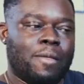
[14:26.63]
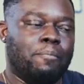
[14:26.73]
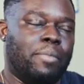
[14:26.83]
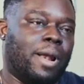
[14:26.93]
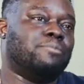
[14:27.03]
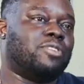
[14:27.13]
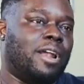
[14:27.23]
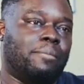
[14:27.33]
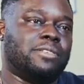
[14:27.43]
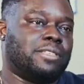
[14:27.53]
But I'm
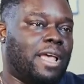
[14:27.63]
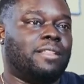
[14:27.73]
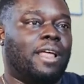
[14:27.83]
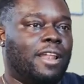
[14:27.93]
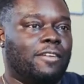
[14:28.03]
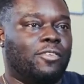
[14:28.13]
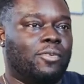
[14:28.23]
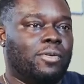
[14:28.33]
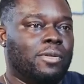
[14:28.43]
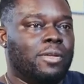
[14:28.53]
trying to stay at that level.